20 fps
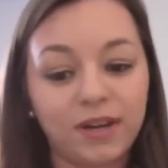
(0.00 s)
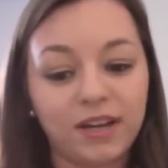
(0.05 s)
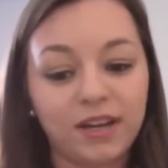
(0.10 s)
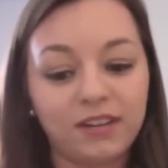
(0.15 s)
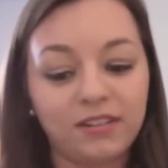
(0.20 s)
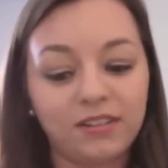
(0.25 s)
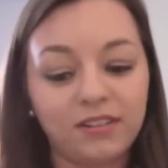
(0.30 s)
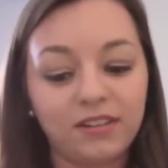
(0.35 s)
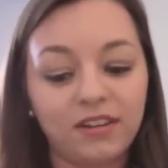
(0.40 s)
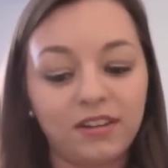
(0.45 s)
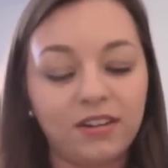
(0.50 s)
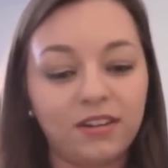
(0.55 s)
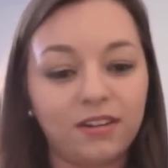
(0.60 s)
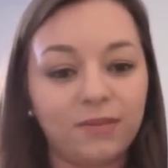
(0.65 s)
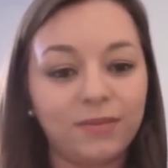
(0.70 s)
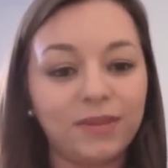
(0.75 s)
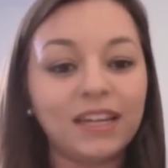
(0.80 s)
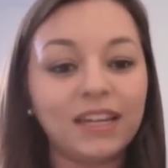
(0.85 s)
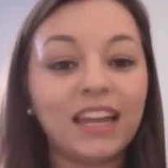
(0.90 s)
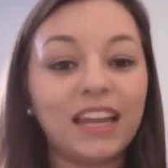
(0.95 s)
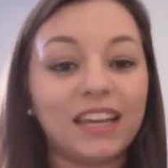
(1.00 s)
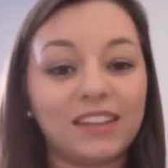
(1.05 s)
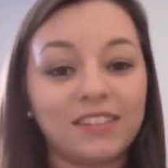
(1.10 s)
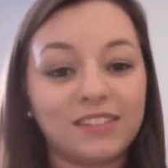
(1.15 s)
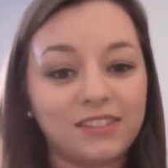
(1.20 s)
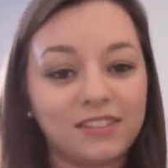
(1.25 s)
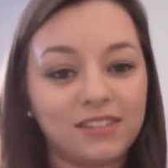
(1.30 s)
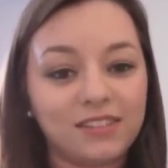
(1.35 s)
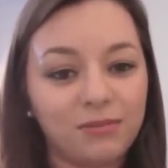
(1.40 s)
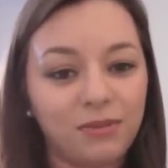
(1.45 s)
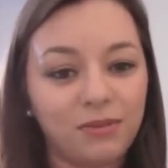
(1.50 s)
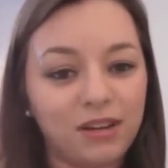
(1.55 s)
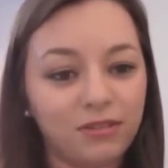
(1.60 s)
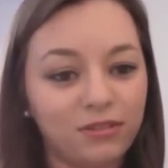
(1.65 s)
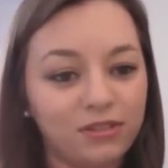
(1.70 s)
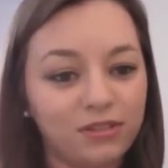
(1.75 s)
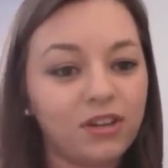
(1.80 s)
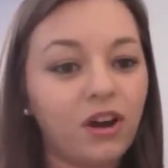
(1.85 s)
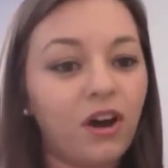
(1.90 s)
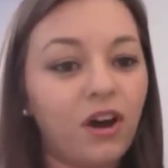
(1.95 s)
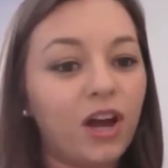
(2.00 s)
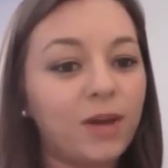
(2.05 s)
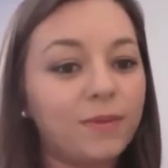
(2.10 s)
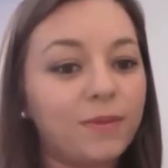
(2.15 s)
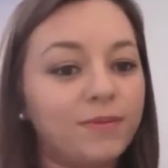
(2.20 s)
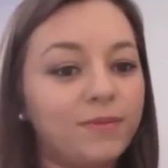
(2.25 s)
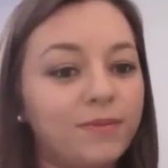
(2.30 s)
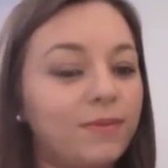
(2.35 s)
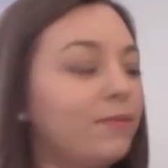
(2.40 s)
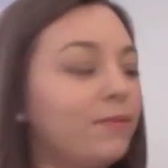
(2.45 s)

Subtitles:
And I mean, leggings you wear all the time.